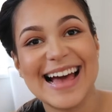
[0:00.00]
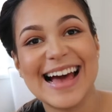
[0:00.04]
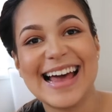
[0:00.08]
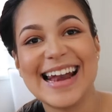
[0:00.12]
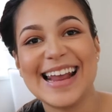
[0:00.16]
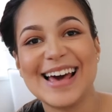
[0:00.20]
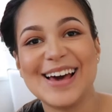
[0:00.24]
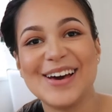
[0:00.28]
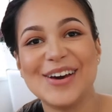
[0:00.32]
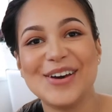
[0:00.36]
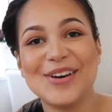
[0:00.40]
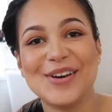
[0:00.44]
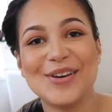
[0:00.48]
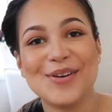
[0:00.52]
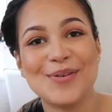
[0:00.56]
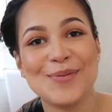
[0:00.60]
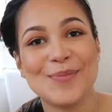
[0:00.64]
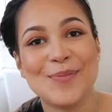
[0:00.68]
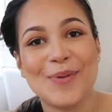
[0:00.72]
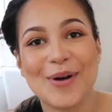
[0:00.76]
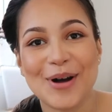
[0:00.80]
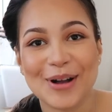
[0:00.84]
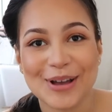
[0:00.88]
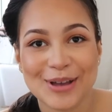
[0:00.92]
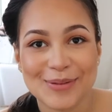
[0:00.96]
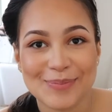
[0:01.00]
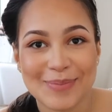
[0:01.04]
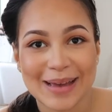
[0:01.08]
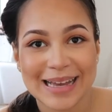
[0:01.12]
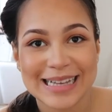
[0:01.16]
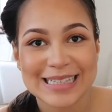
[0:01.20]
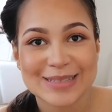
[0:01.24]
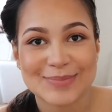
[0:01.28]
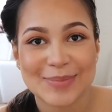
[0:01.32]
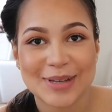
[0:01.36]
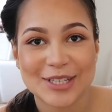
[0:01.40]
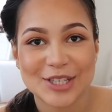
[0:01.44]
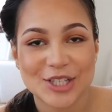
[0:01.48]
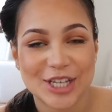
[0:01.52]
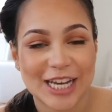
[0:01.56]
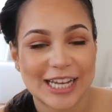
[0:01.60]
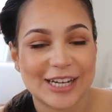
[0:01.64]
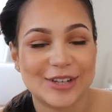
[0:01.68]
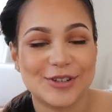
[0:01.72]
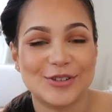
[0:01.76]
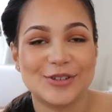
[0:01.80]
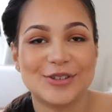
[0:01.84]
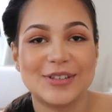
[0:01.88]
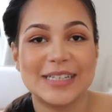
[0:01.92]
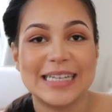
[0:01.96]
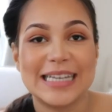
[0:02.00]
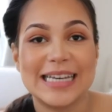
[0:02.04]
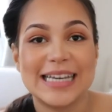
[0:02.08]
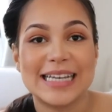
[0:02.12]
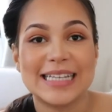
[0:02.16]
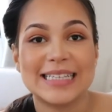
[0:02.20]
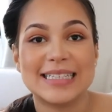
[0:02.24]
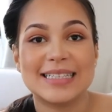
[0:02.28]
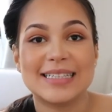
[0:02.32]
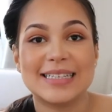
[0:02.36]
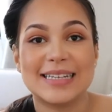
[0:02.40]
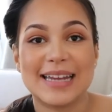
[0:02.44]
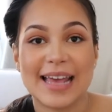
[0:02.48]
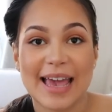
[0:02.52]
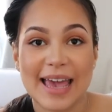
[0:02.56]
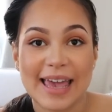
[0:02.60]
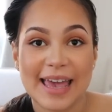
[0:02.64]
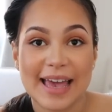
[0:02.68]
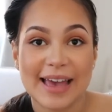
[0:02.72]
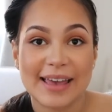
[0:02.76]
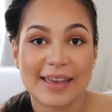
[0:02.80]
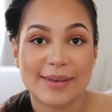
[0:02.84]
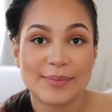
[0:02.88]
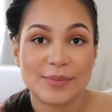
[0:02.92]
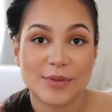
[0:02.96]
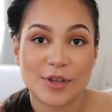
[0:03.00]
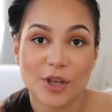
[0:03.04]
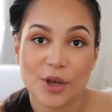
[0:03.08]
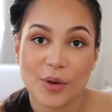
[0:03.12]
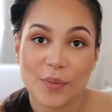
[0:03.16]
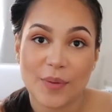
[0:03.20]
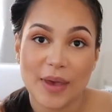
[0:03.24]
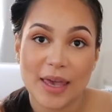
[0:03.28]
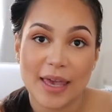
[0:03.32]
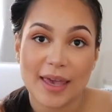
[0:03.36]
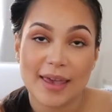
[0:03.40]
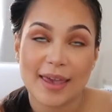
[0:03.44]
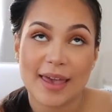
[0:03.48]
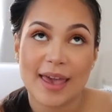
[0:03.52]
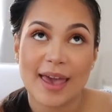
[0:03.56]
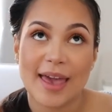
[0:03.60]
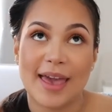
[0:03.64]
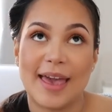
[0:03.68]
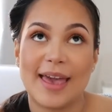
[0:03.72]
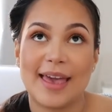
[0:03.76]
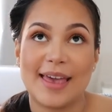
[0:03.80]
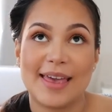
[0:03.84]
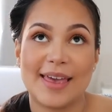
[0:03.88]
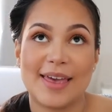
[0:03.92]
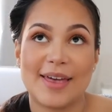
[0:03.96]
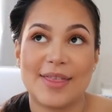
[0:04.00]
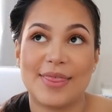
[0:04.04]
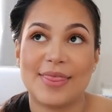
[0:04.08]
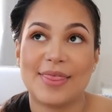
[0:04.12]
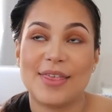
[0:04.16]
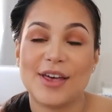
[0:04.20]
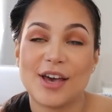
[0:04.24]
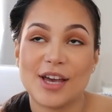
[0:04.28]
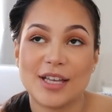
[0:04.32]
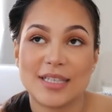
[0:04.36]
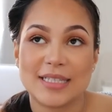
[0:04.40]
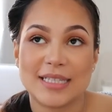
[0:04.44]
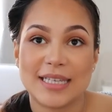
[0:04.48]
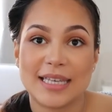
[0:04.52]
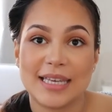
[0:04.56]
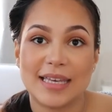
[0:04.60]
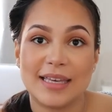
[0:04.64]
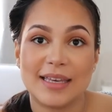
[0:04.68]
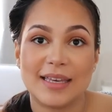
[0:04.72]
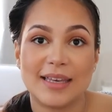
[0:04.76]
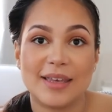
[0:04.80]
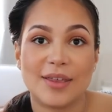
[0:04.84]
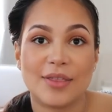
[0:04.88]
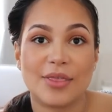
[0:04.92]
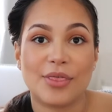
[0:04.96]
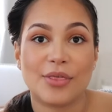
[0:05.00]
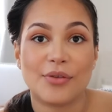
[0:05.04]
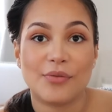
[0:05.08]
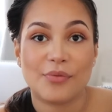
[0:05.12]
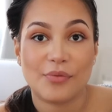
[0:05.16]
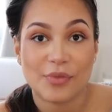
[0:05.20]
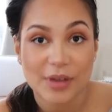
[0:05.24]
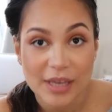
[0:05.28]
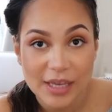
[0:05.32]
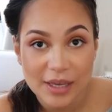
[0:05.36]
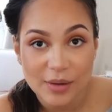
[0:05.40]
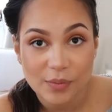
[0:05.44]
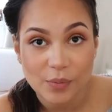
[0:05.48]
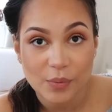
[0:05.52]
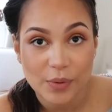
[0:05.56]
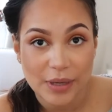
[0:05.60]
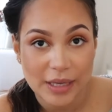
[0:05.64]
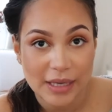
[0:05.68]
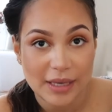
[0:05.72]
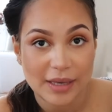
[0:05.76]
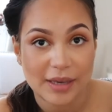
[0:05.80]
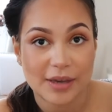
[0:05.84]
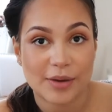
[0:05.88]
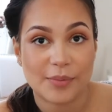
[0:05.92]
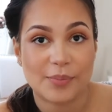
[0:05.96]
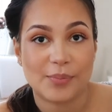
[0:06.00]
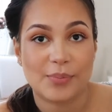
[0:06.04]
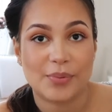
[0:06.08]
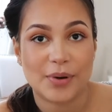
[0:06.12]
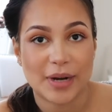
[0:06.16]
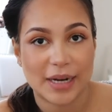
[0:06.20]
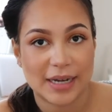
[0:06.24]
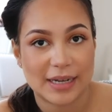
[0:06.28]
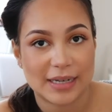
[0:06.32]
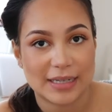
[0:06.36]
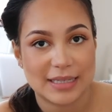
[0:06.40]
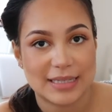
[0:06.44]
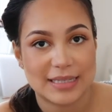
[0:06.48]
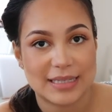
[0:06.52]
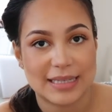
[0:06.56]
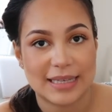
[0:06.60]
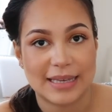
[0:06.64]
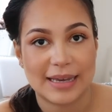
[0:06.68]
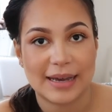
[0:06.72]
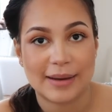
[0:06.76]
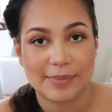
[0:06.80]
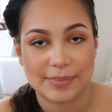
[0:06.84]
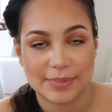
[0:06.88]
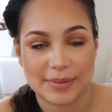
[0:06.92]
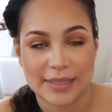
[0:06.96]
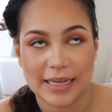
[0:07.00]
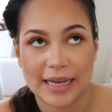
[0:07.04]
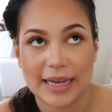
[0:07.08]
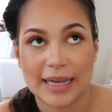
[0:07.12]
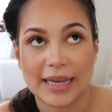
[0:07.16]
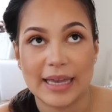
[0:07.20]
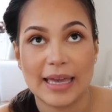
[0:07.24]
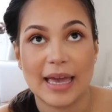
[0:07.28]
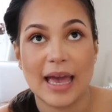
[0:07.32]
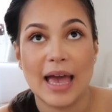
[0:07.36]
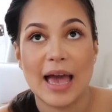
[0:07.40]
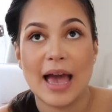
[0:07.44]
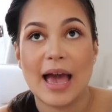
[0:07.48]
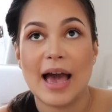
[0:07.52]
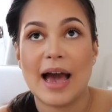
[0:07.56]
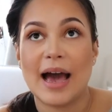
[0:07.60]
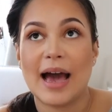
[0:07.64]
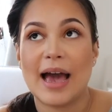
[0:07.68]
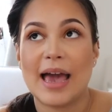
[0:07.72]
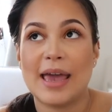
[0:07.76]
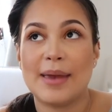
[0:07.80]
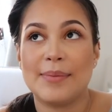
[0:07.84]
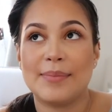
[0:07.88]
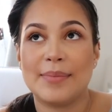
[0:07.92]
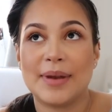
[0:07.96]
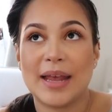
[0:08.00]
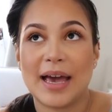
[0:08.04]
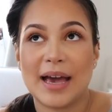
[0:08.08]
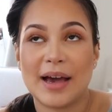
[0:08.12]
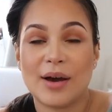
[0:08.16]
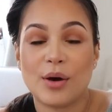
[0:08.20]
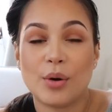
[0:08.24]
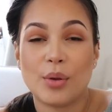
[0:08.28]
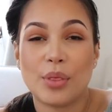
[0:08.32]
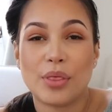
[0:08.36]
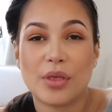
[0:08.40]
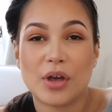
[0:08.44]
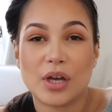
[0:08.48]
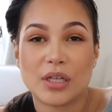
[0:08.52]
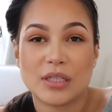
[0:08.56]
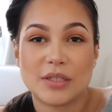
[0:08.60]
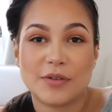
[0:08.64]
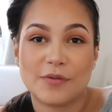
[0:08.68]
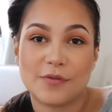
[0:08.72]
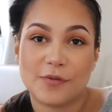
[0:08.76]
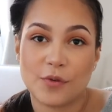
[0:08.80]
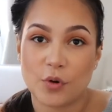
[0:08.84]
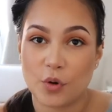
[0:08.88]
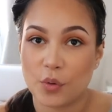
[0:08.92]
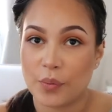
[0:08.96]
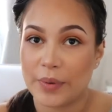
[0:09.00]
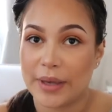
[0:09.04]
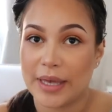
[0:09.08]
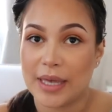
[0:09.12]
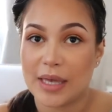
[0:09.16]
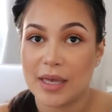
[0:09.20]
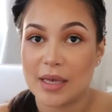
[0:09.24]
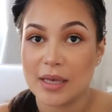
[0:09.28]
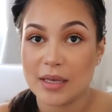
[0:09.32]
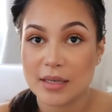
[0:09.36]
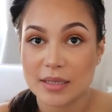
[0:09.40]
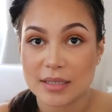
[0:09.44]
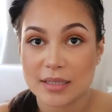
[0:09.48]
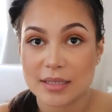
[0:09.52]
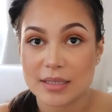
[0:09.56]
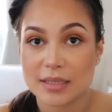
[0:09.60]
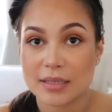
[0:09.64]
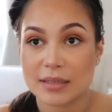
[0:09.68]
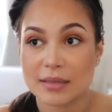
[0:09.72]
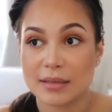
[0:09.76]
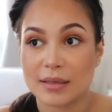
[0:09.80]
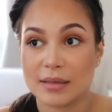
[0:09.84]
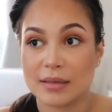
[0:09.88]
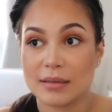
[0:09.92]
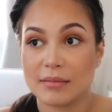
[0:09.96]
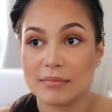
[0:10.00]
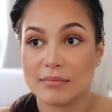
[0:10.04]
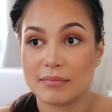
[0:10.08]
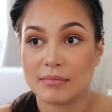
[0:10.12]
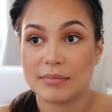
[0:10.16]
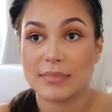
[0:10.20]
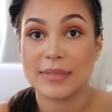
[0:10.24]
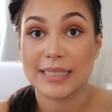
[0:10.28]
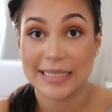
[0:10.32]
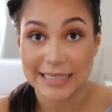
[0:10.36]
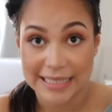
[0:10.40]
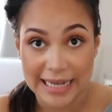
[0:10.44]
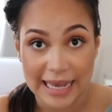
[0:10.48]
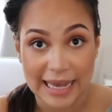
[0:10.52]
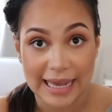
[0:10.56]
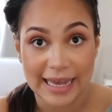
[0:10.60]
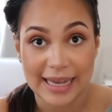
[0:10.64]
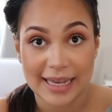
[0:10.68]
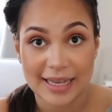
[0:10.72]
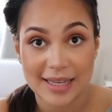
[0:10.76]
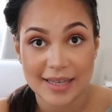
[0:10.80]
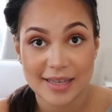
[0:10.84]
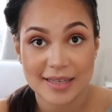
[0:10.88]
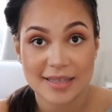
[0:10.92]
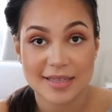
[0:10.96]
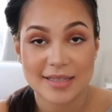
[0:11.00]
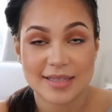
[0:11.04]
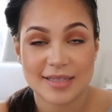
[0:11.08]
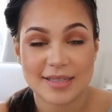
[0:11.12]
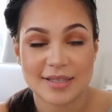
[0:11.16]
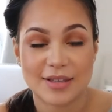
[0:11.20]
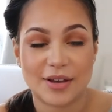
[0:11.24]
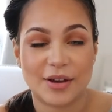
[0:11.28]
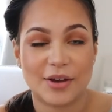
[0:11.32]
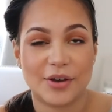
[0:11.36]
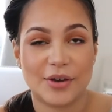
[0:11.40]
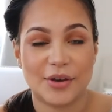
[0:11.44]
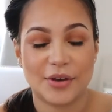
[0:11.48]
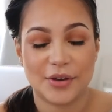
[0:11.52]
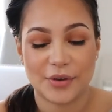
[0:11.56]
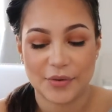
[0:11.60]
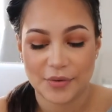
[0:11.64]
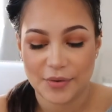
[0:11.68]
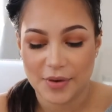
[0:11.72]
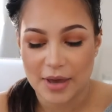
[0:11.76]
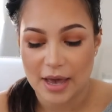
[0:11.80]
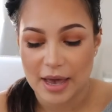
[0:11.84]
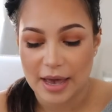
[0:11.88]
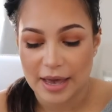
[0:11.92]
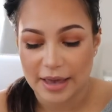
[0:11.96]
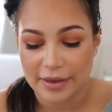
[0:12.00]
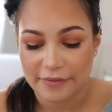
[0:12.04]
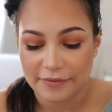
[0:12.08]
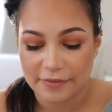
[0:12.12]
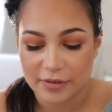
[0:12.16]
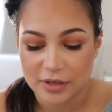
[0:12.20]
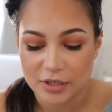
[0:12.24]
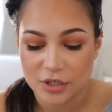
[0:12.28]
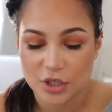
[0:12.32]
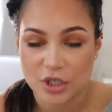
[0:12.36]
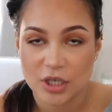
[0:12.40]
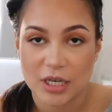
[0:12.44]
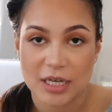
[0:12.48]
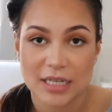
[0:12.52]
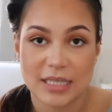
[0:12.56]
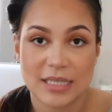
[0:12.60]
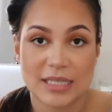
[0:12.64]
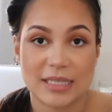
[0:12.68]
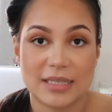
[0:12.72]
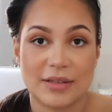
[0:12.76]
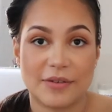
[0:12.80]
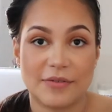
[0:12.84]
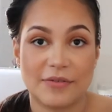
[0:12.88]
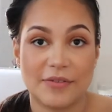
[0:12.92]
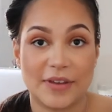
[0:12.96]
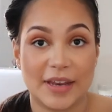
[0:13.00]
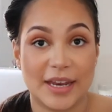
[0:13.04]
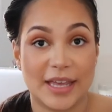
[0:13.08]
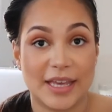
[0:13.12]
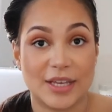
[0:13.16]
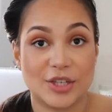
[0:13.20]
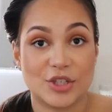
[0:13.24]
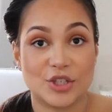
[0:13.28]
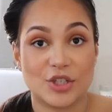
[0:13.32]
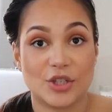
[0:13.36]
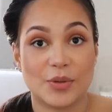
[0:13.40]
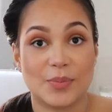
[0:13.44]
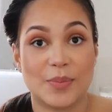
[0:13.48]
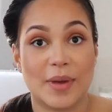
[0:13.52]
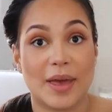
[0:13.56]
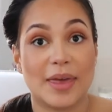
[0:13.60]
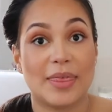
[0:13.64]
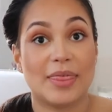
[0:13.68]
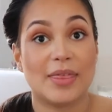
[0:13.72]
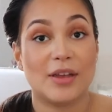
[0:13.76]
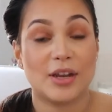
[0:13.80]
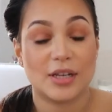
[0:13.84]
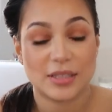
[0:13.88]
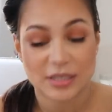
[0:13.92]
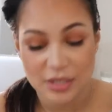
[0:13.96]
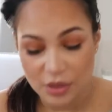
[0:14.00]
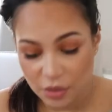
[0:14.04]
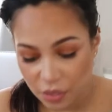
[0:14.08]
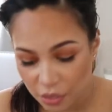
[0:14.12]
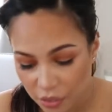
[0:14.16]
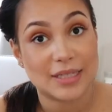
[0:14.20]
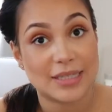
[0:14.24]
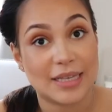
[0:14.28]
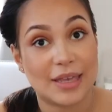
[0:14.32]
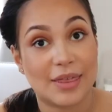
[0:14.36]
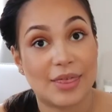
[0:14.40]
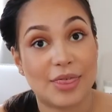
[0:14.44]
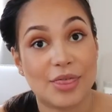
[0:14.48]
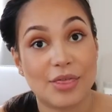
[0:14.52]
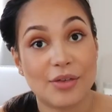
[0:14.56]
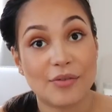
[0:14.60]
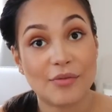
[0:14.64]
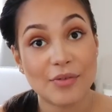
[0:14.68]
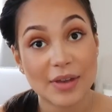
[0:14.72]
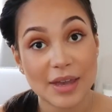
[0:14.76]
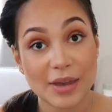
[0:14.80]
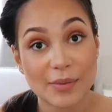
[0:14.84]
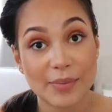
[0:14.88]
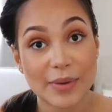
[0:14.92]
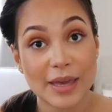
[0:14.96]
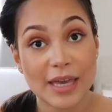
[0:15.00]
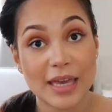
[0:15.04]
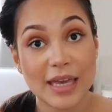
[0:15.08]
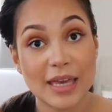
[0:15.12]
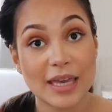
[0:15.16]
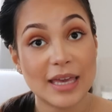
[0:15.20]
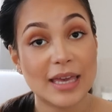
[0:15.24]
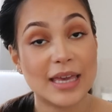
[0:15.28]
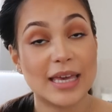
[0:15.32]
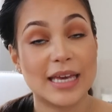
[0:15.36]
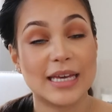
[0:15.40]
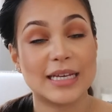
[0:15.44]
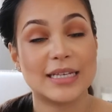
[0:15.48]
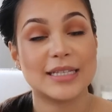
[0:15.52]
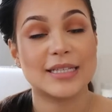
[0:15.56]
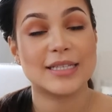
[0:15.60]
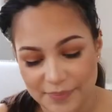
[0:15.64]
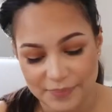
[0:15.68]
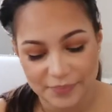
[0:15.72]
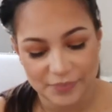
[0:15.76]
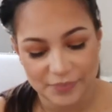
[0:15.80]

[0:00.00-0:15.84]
Hello, welcome back to my channel. Today I am doing a 33 week pregnancy update. I am now 34 weeks today, so I've just finished my 33 week.